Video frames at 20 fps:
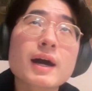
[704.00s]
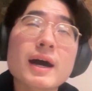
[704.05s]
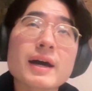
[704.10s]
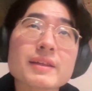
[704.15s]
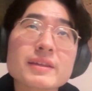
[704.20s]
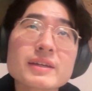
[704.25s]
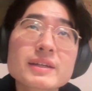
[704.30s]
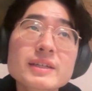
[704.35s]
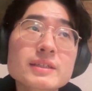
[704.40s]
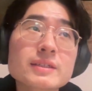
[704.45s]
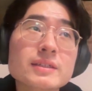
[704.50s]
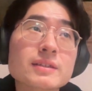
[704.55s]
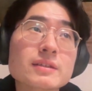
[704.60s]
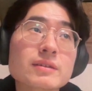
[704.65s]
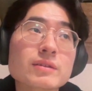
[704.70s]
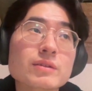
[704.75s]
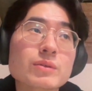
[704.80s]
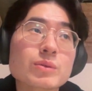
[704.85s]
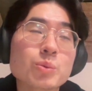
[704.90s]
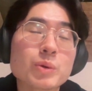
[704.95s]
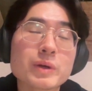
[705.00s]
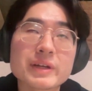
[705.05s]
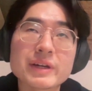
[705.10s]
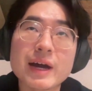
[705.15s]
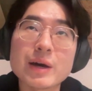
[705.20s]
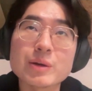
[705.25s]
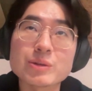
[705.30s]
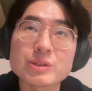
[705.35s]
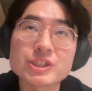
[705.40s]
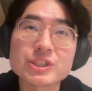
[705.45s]
I think what
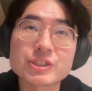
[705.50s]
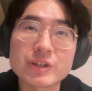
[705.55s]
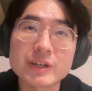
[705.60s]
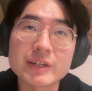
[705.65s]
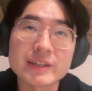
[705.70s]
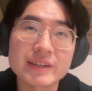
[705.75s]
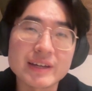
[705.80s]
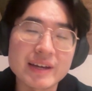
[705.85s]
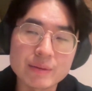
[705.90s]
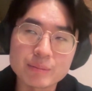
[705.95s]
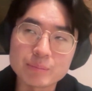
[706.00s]
I was struggling,